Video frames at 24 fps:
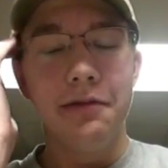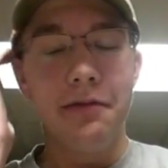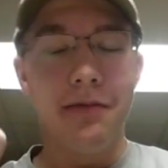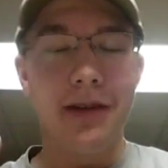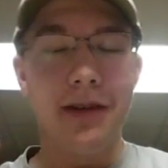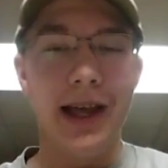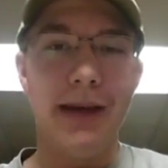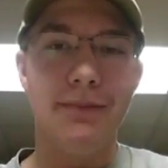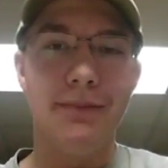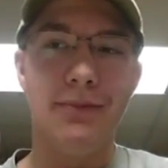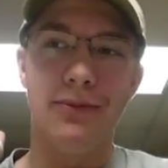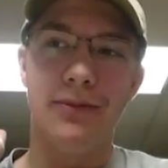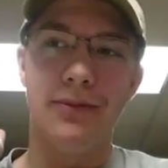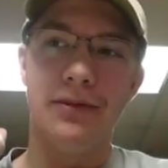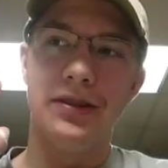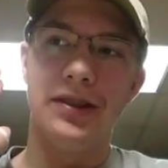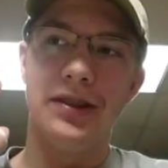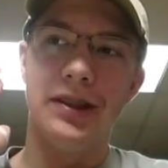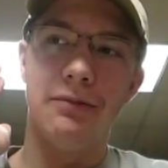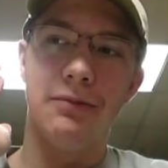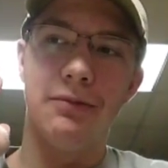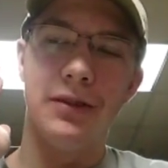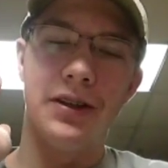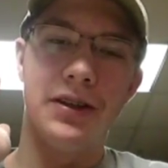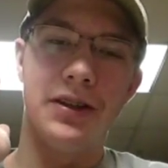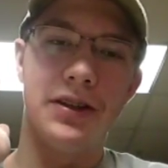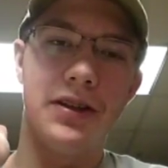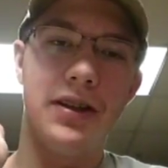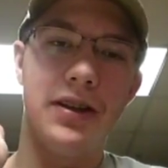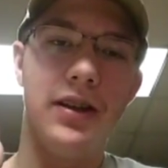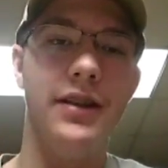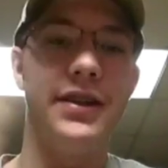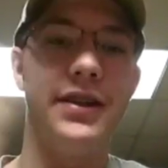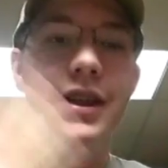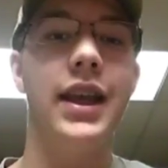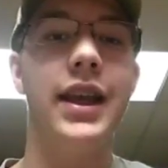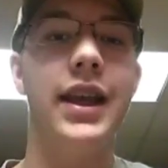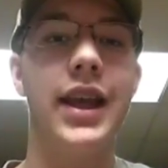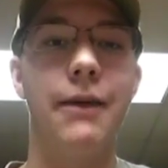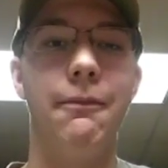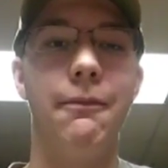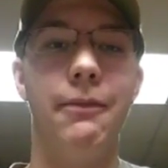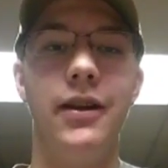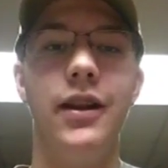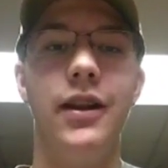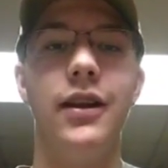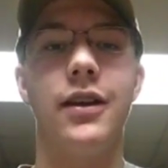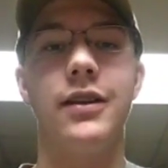What happened was because I
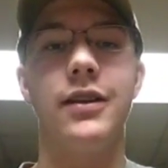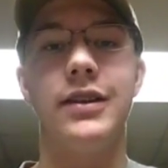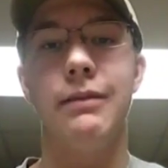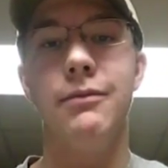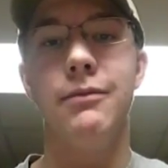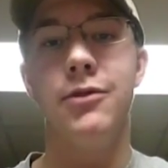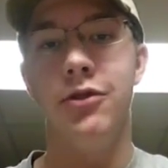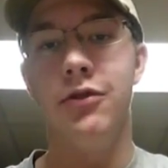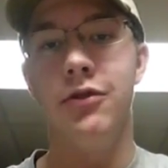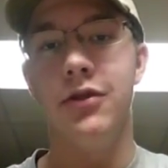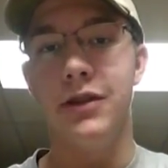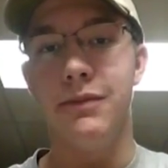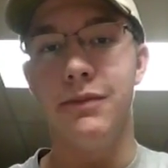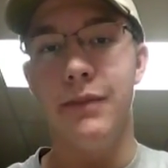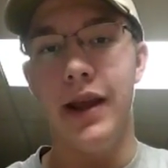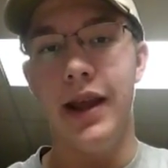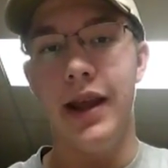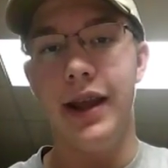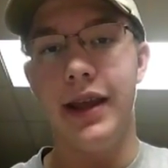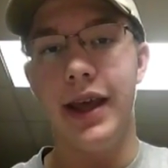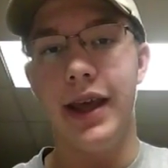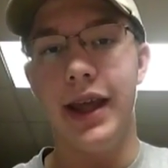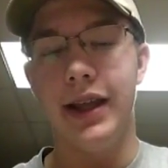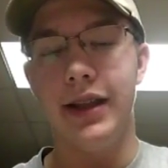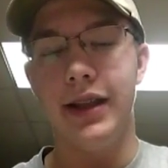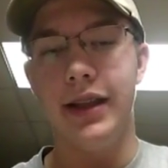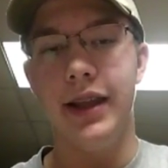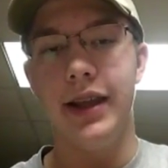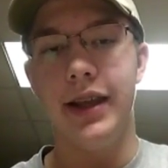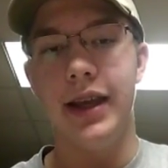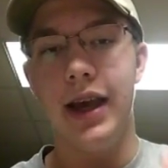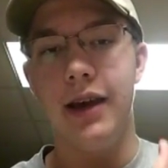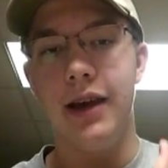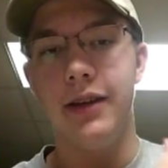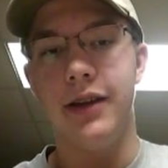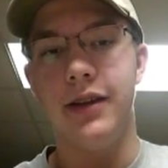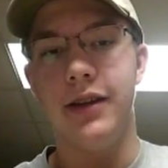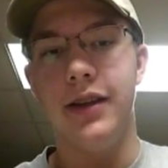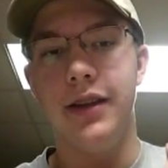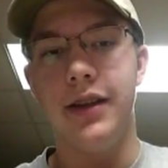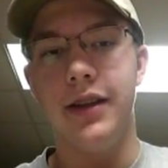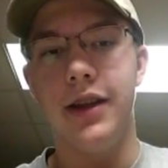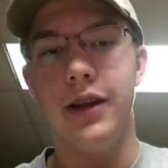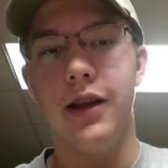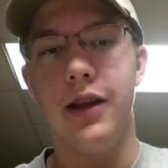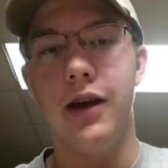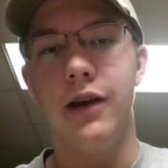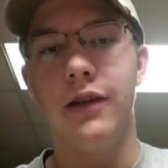kept it in because I'm shooting this pancake leak. I had to clean
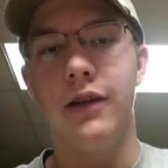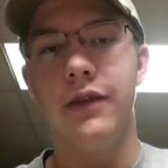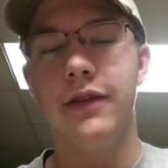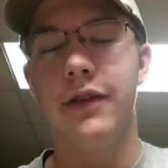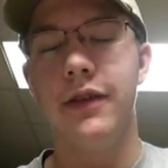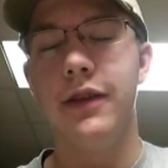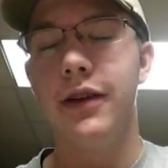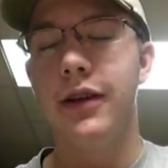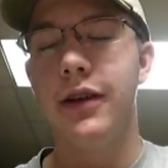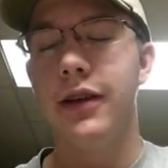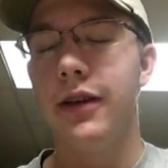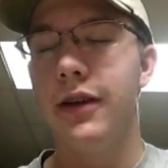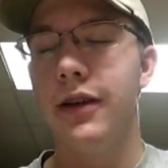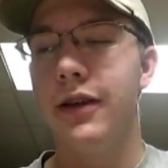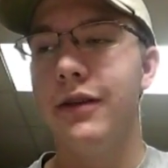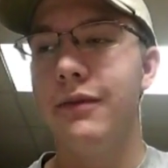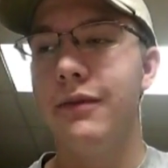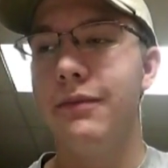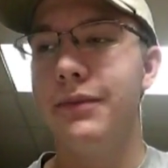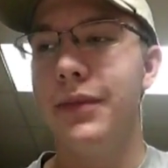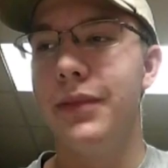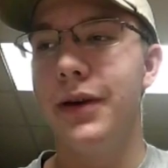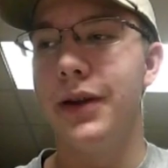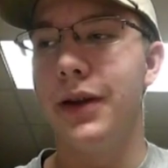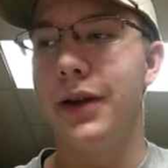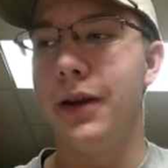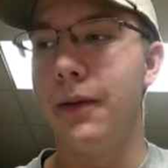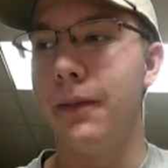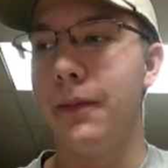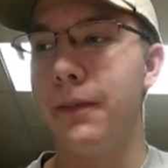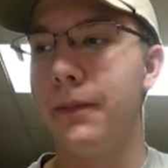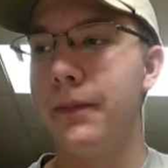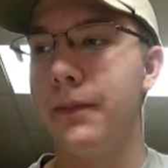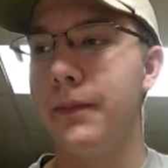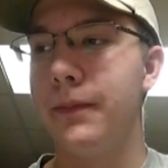that off. But